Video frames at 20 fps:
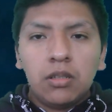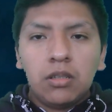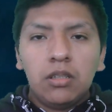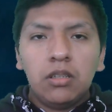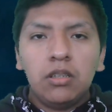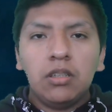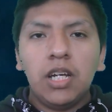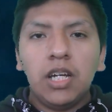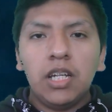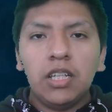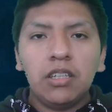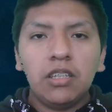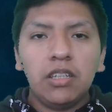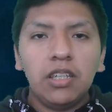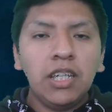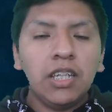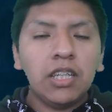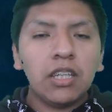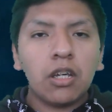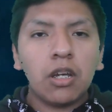that
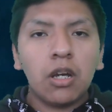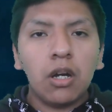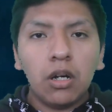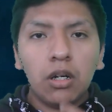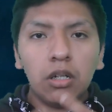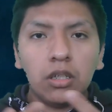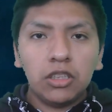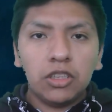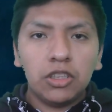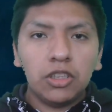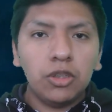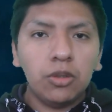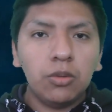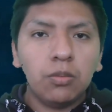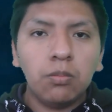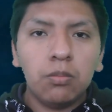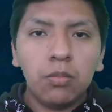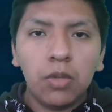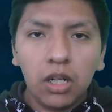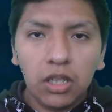it costs you
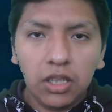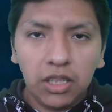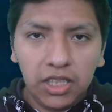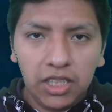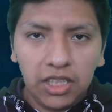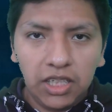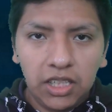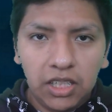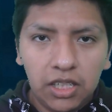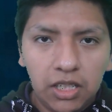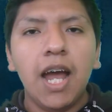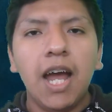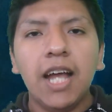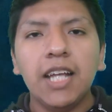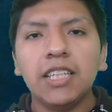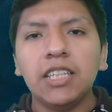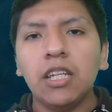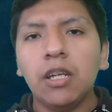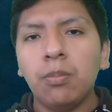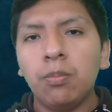money.
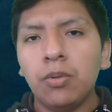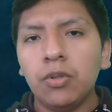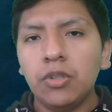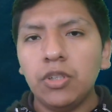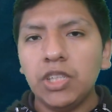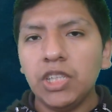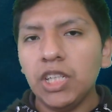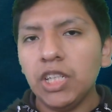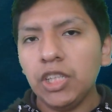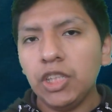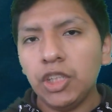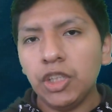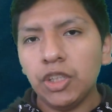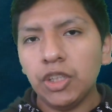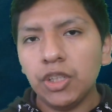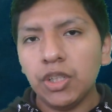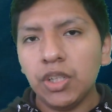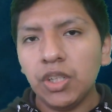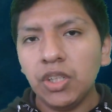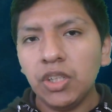As a
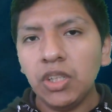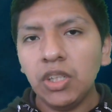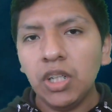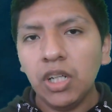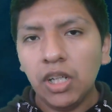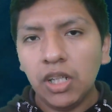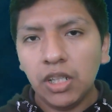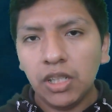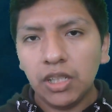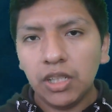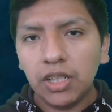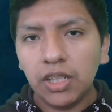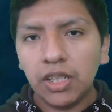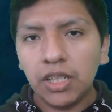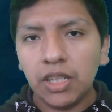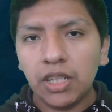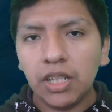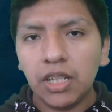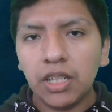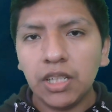possession
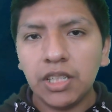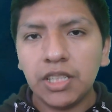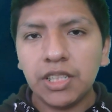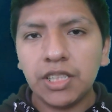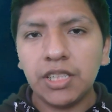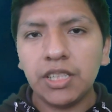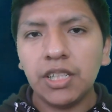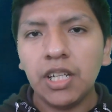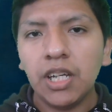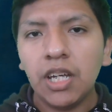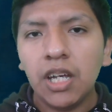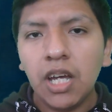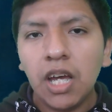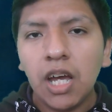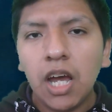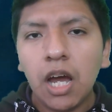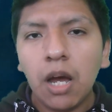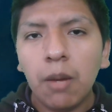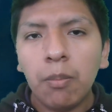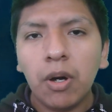is
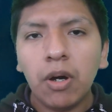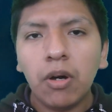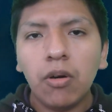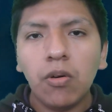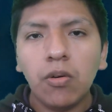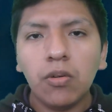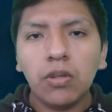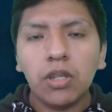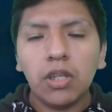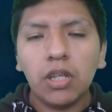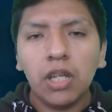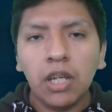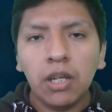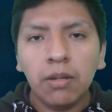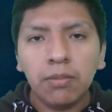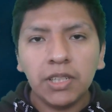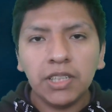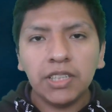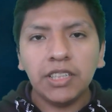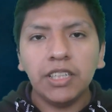about
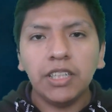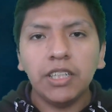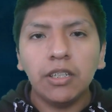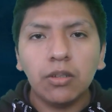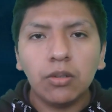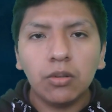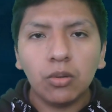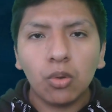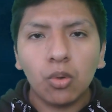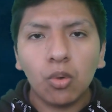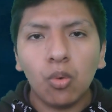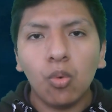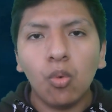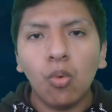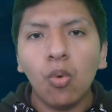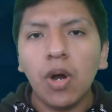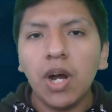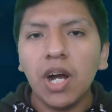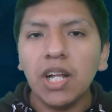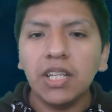every single
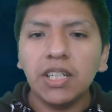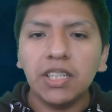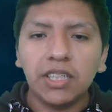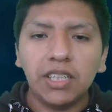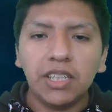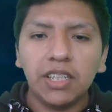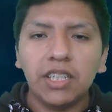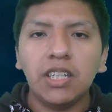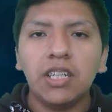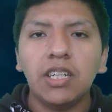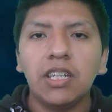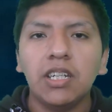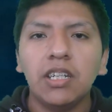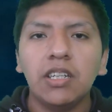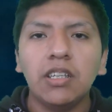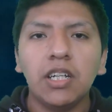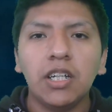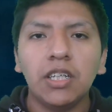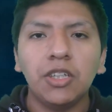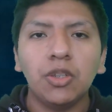quality
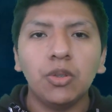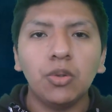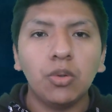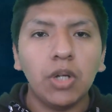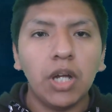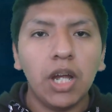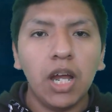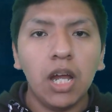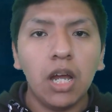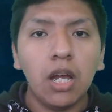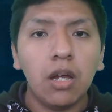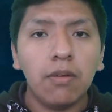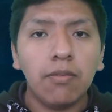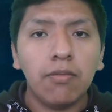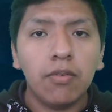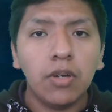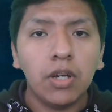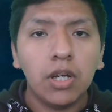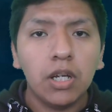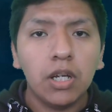that you have,